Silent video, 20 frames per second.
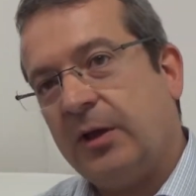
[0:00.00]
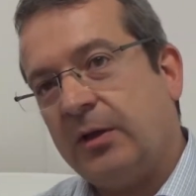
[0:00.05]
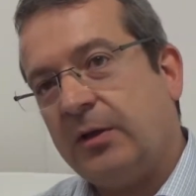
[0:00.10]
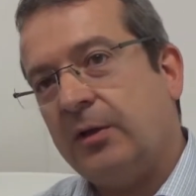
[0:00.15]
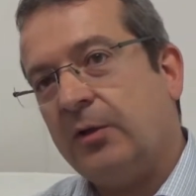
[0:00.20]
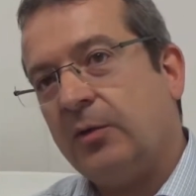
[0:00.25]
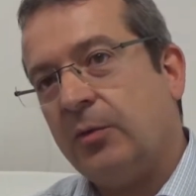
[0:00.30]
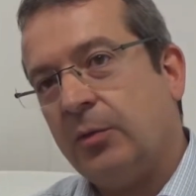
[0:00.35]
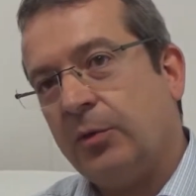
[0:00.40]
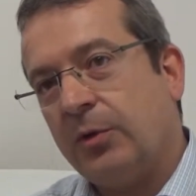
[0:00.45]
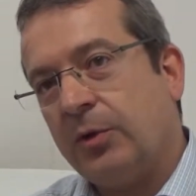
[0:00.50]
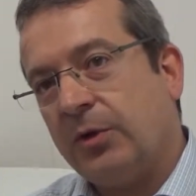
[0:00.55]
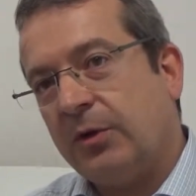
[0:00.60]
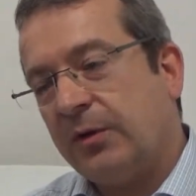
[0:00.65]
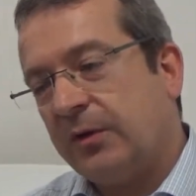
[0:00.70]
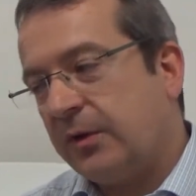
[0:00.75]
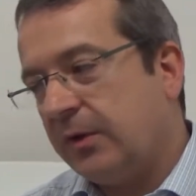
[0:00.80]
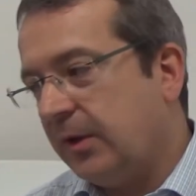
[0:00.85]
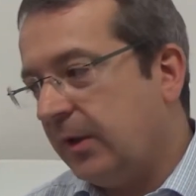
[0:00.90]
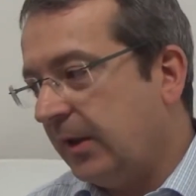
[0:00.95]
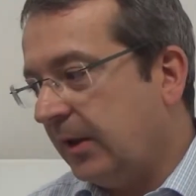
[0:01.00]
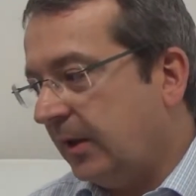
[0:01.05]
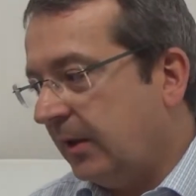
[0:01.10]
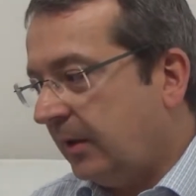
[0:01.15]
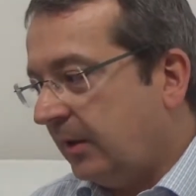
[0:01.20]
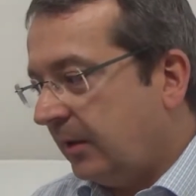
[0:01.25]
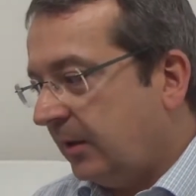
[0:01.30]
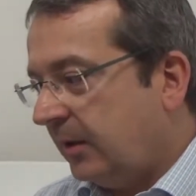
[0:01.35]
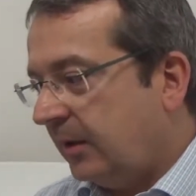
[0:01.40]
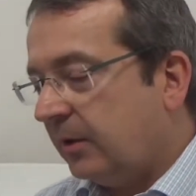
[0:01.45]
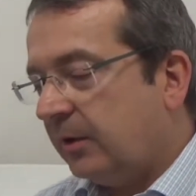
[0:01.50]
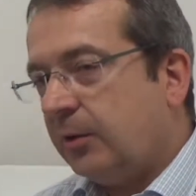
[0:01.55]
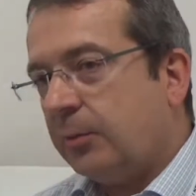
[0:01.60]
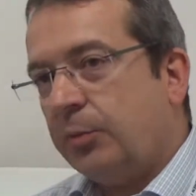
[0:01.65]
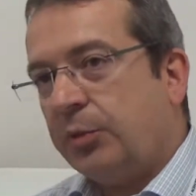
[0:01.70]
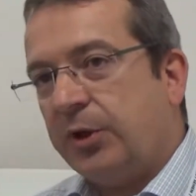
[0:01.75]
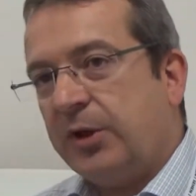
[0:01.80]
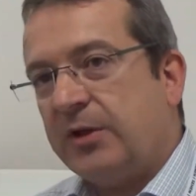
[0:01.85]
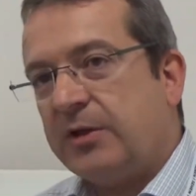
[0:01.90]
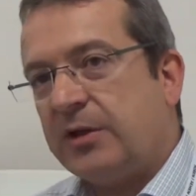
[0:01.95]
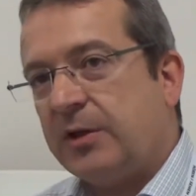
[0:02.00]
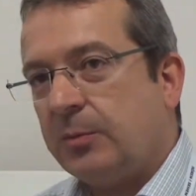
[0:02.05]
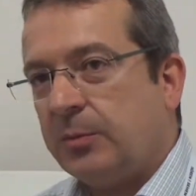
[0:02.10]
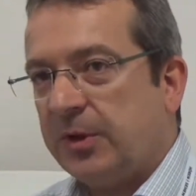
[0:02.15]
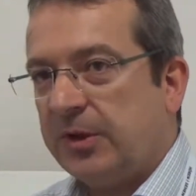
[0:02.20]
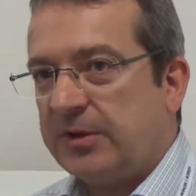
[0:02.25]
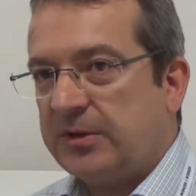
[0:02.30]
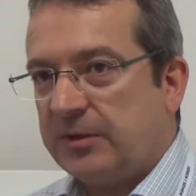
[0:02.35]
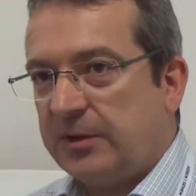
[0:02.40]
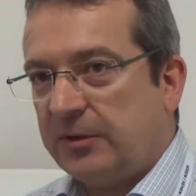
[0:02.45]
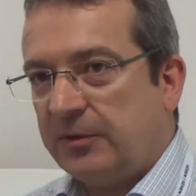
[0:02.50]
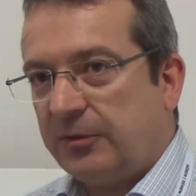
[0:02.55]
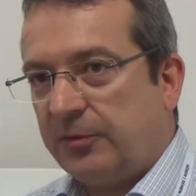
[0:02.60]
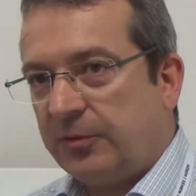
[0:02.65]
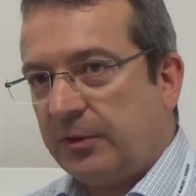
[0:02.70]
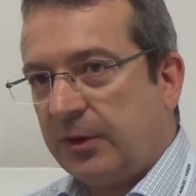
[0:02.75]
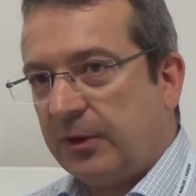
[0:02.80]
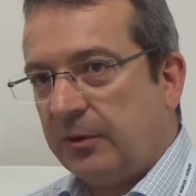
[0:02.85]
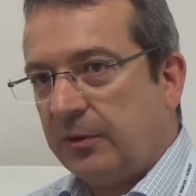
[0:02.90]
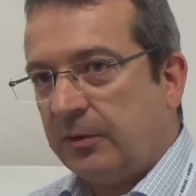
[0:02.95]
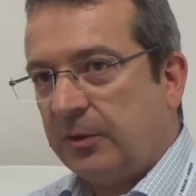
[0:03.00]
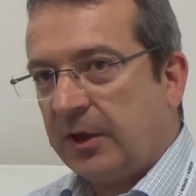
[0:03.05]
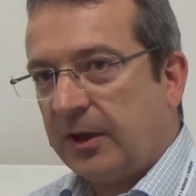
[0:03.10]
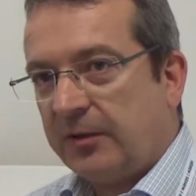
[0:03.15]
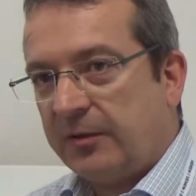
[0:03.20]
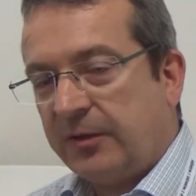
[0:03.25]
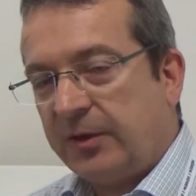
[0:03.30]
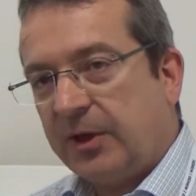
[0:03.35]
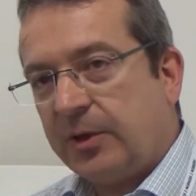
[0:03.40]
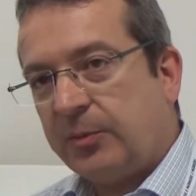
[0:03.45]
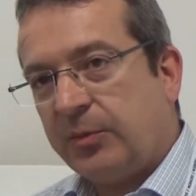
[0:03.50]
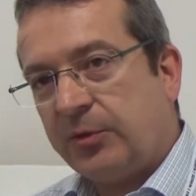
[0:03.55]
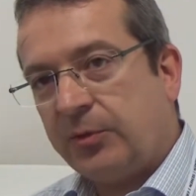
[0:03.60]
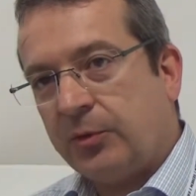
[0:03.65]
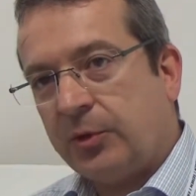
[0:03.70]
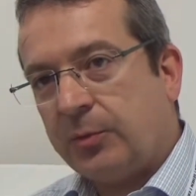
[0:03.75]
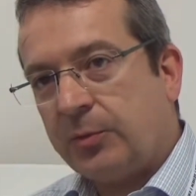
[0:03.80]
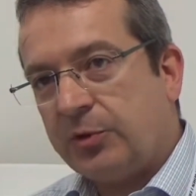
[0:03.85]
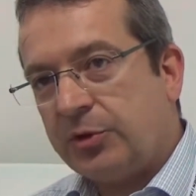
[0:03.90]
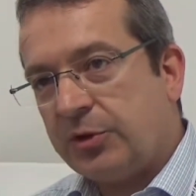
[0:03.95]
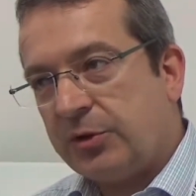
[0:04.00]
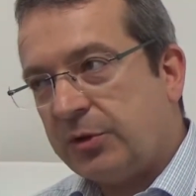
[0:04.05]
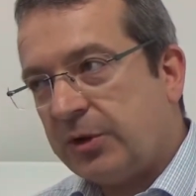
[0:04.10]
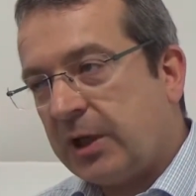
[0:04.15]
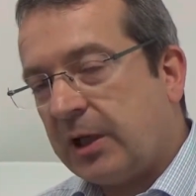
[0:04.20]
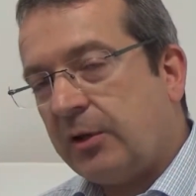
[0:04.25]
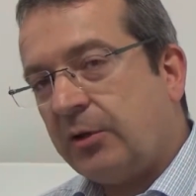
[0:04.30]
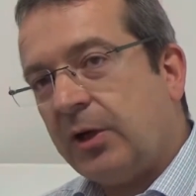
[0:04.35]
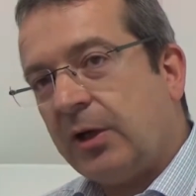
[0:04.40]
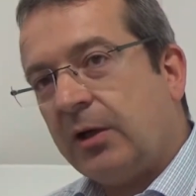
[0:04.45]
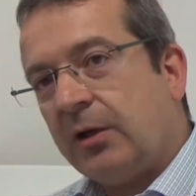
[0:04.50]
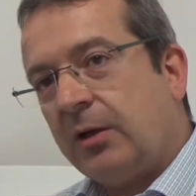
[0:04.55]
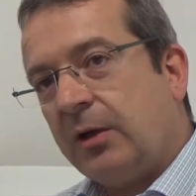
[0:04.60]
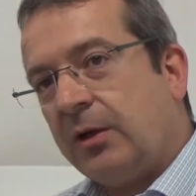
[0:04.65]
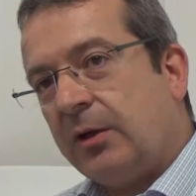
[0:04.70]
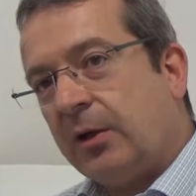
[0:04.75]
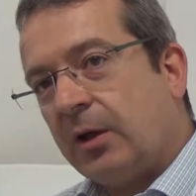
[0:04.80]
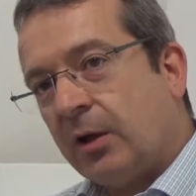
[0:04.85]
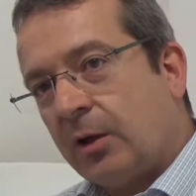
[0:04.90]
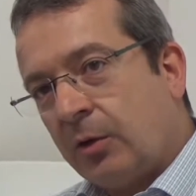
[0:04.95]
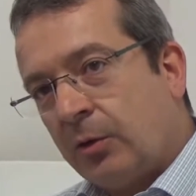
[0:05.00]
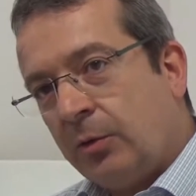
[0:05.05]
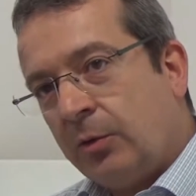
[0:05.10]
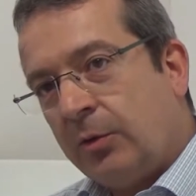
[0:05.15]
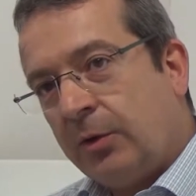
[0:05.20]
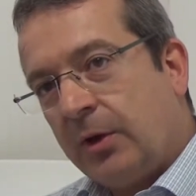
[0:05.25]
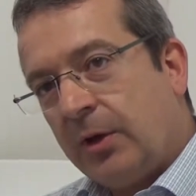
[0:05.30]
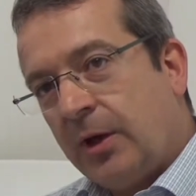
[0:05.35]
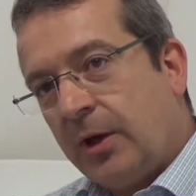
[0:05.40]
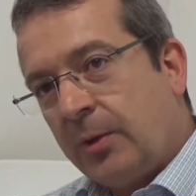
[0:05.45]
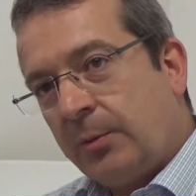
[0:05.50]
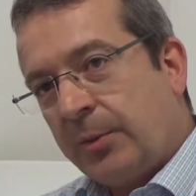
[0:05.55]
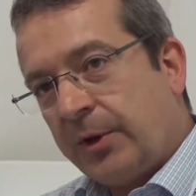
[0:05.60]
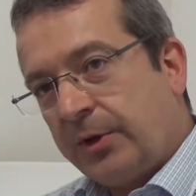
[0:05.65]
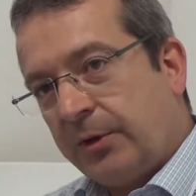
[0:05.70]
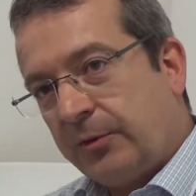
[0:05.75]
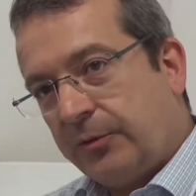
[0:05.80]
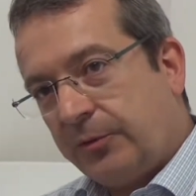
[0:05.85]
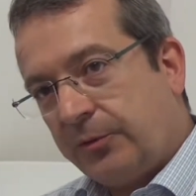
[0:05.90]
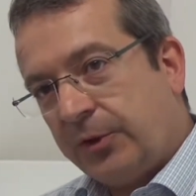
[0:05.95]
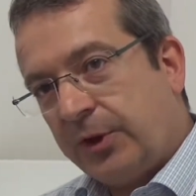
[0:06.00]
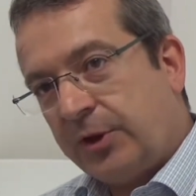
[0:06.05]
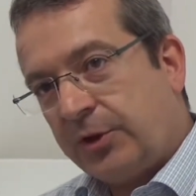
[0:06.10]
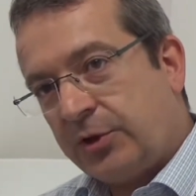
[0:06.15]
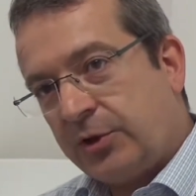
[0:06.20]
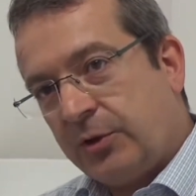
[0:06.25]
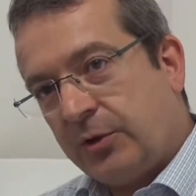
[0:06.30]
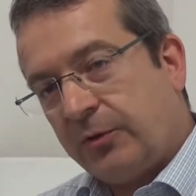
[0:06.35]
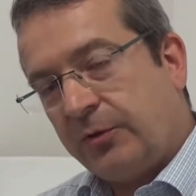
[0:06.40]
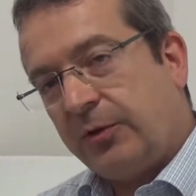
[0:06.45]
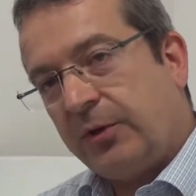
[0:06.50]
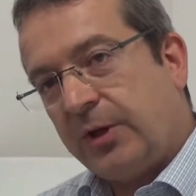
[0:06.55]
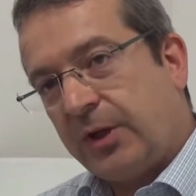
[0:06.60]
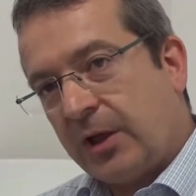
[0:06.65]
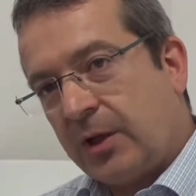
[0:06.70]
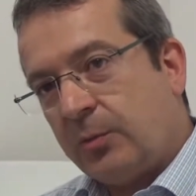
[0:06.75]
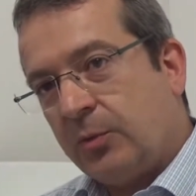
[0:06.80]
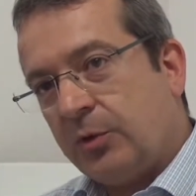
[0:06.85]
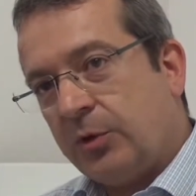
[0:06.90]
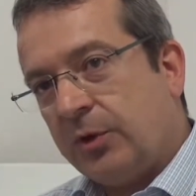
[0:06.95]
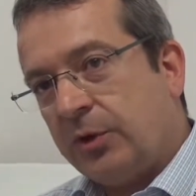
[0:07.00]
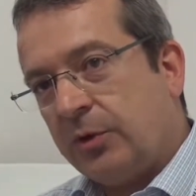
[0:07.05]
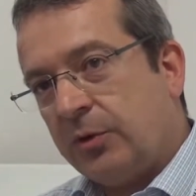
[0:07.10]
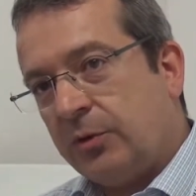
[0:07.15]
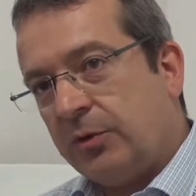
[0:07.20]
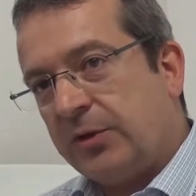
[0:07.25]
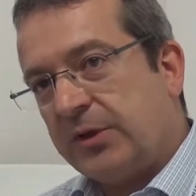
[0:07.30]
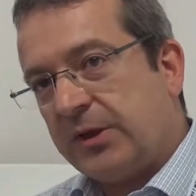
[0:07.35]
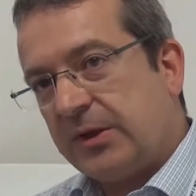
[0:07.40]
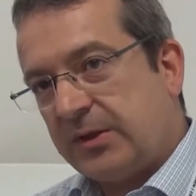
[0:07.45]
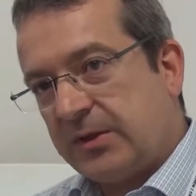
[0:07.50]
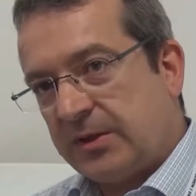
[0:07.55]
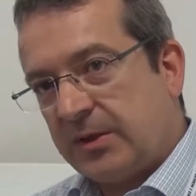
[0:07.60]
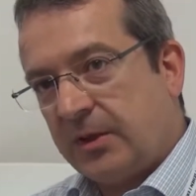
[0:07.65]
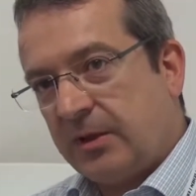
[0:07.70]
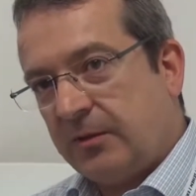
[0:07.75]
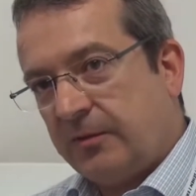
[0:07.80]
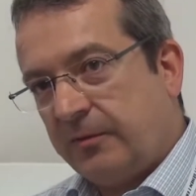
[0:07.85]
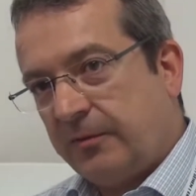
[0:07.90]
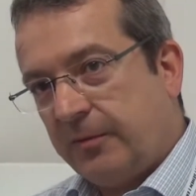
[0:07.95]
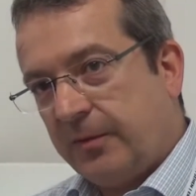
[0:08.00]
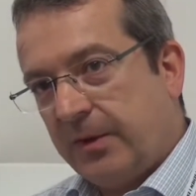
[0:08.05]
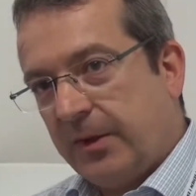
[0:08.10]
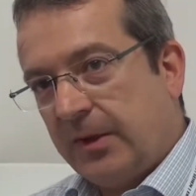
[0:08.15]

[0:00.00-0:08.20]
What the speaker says: that it works. Here the principle is different. You have the absorption directly in the hole by the friction of the air molecules itself.